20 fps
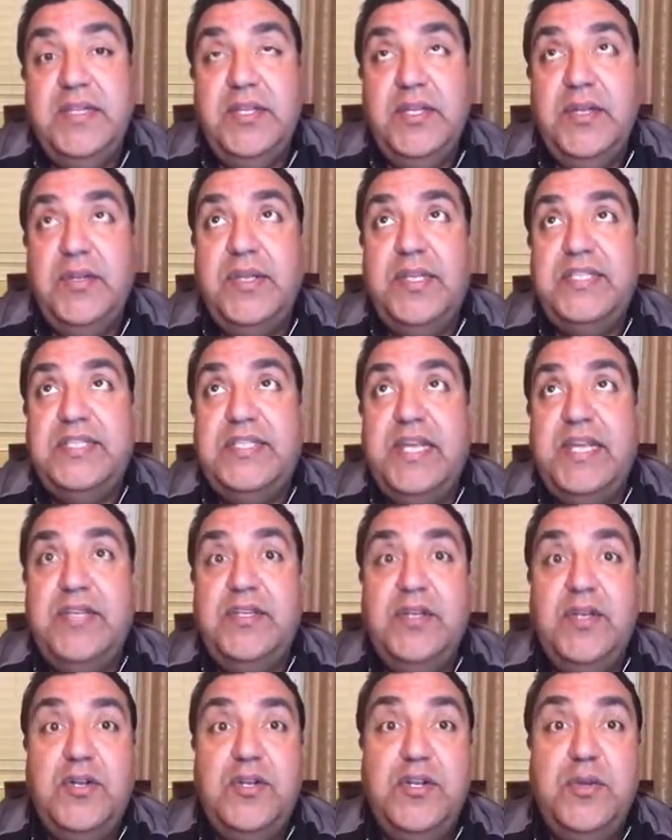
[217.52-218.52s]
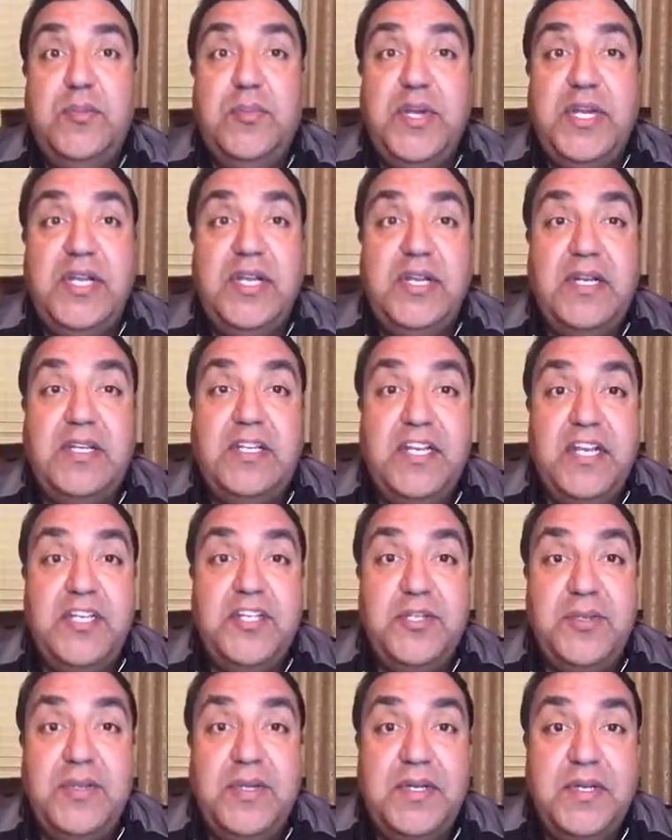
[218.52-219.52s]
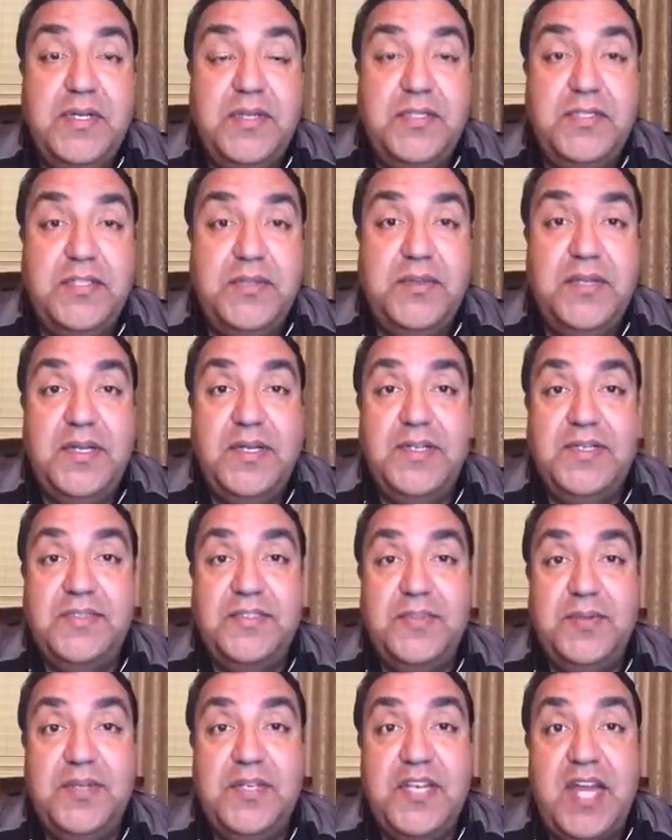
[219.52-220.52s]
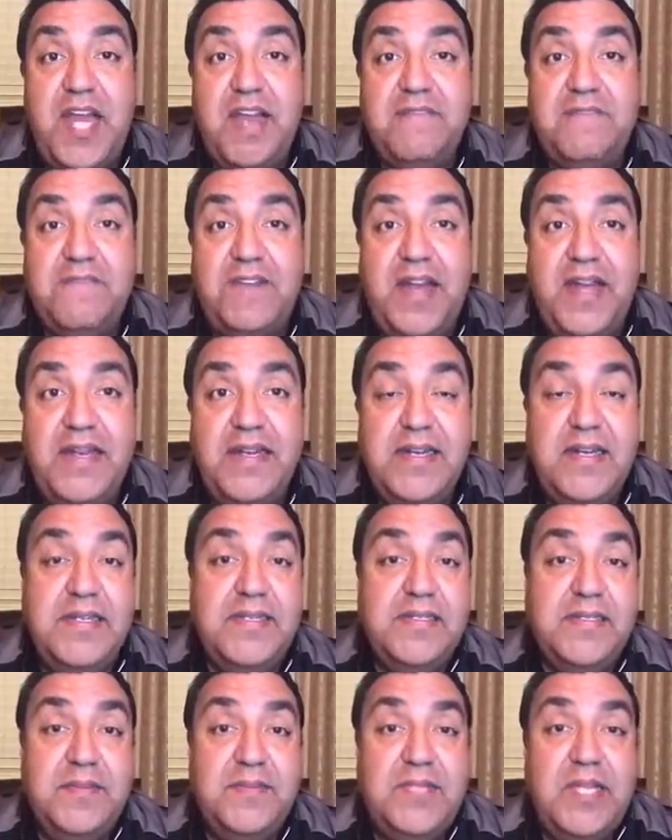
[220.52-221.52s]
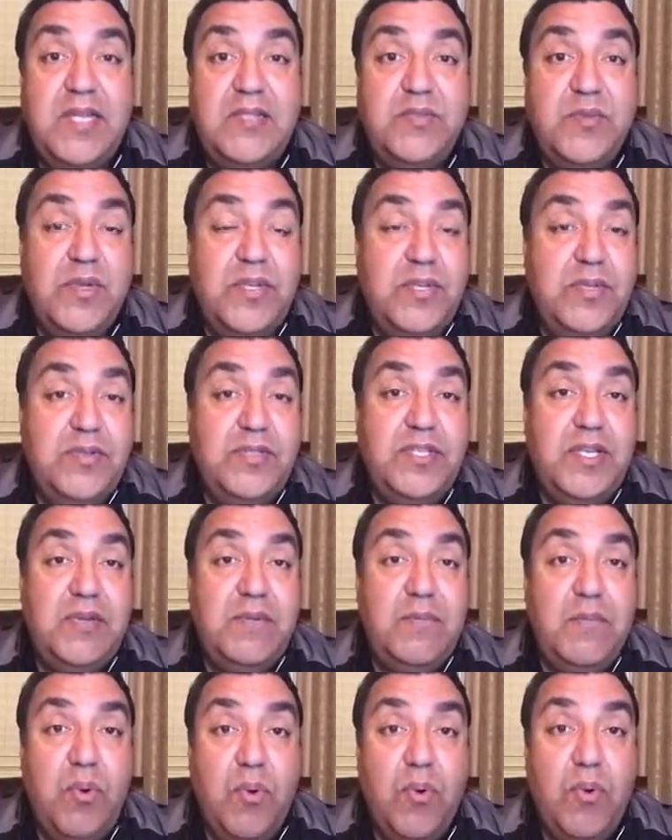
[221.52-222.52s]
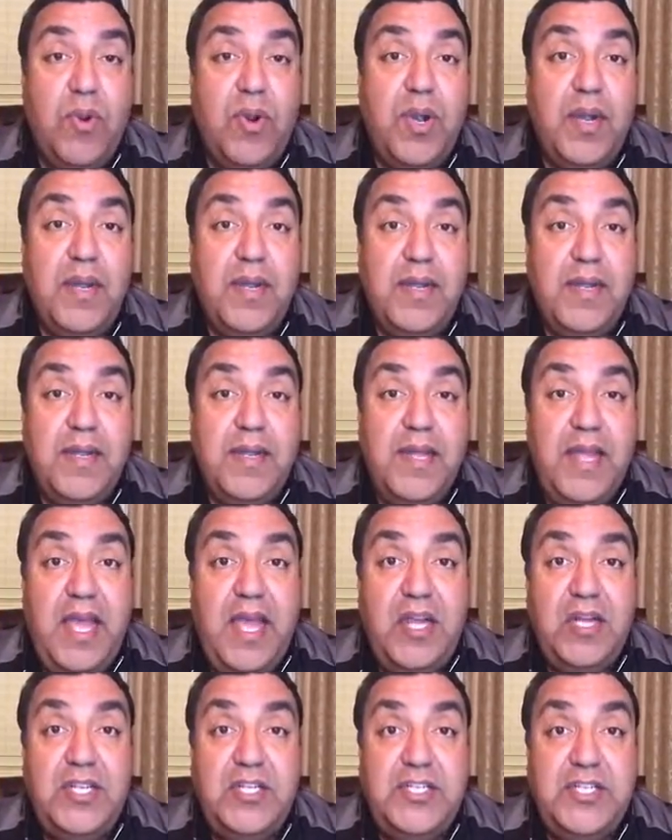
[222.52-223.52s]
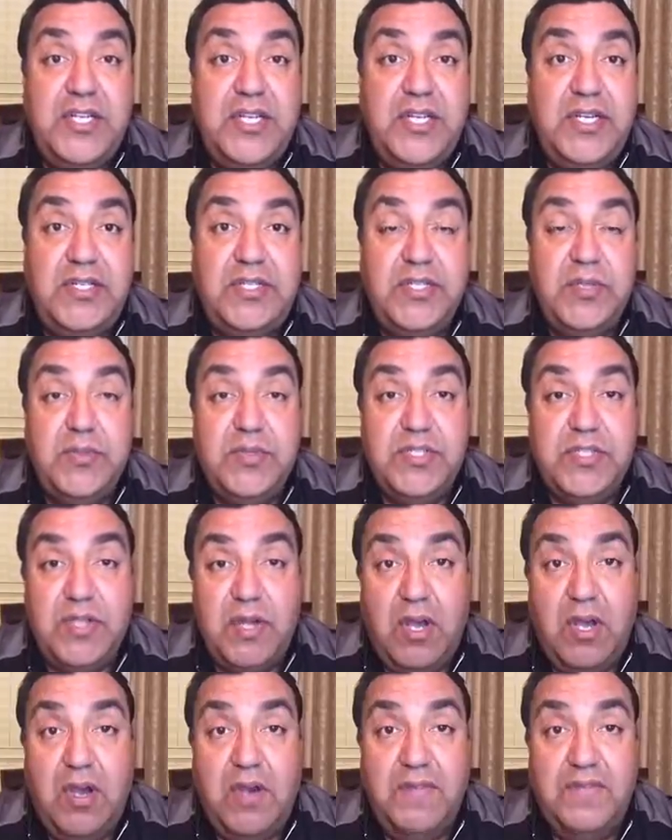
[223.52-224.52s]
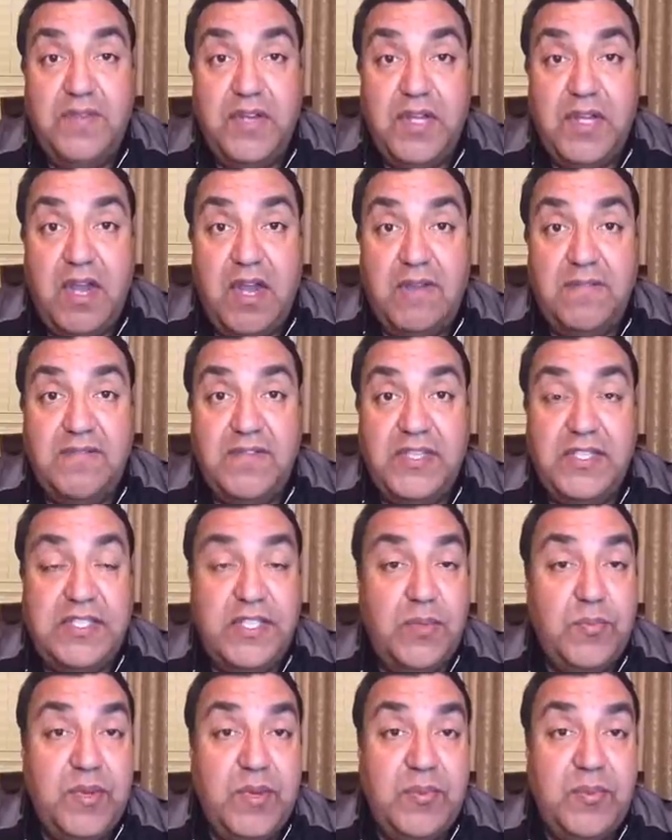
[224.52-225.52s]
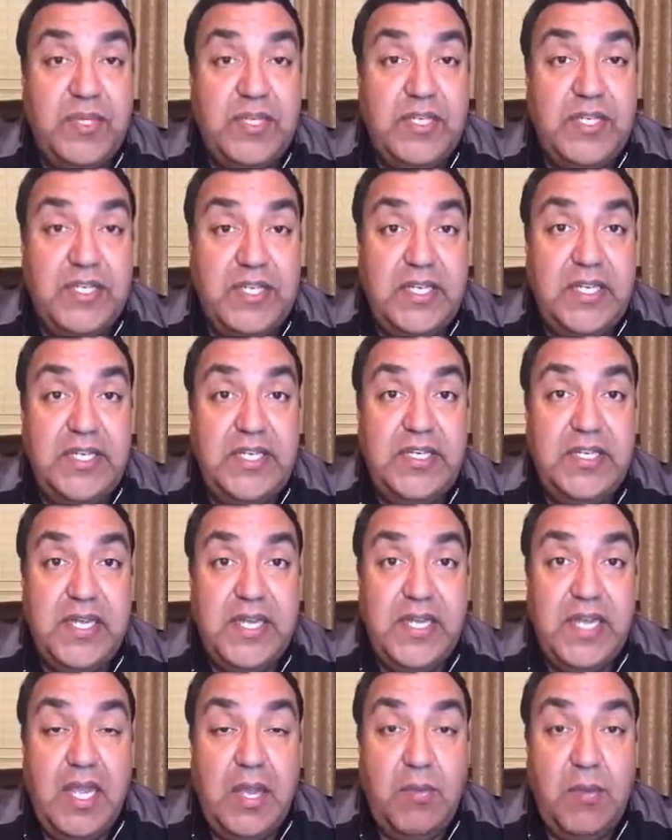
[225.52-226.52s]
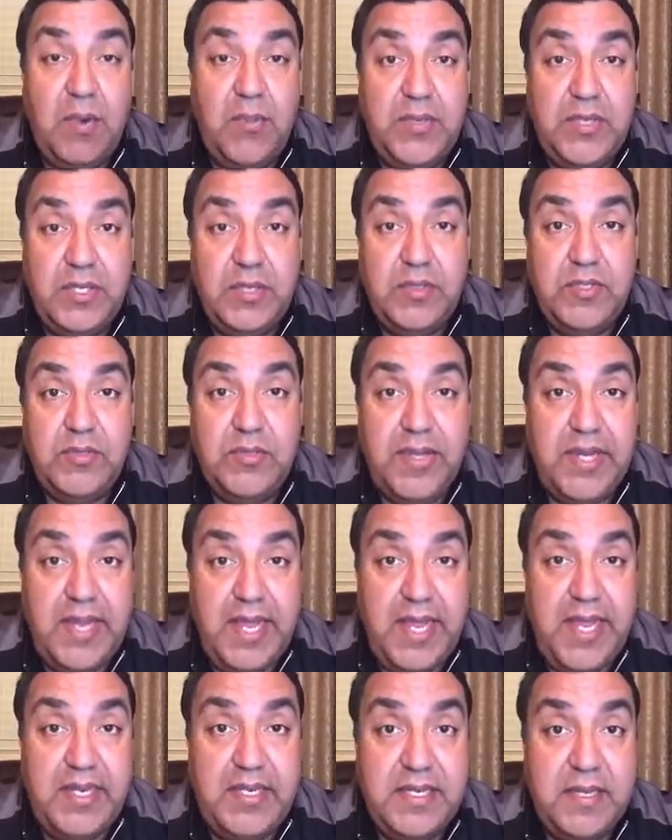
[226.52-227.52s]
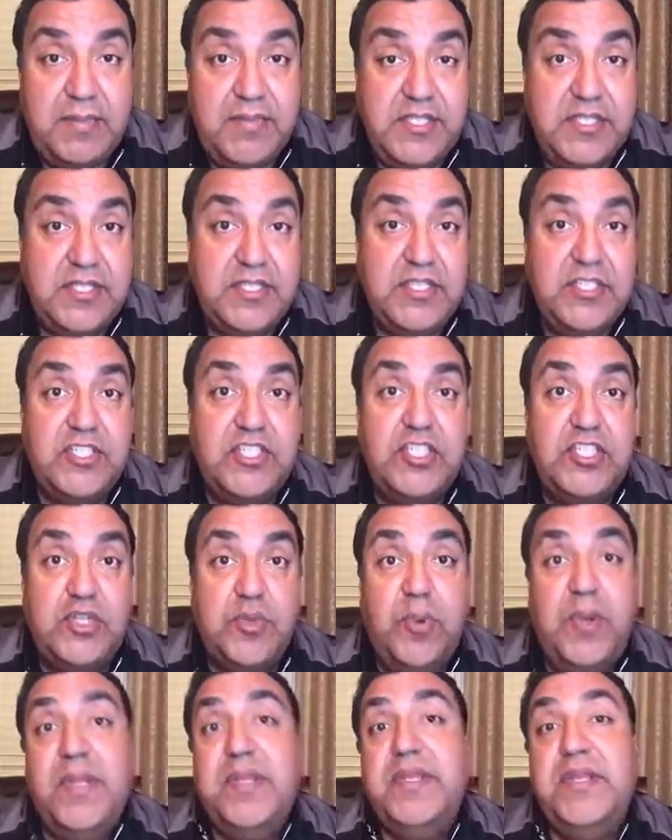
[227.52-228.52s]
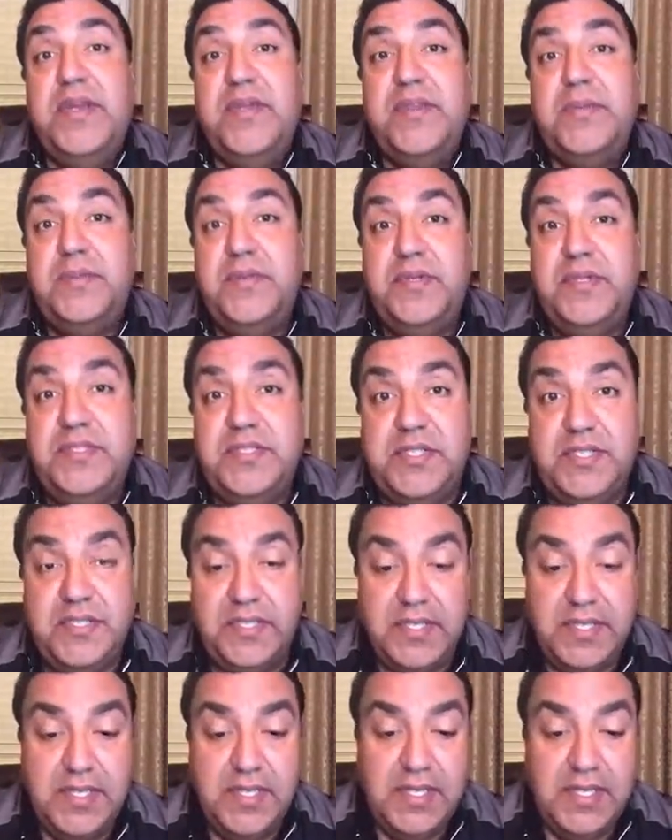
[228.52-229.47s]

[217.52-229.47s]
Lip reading: they say, you're bringing a gun to a knife fight. Sometimes we're using more energy to resolve a conflict than we really need. And what we do is we end up just destroying the other person.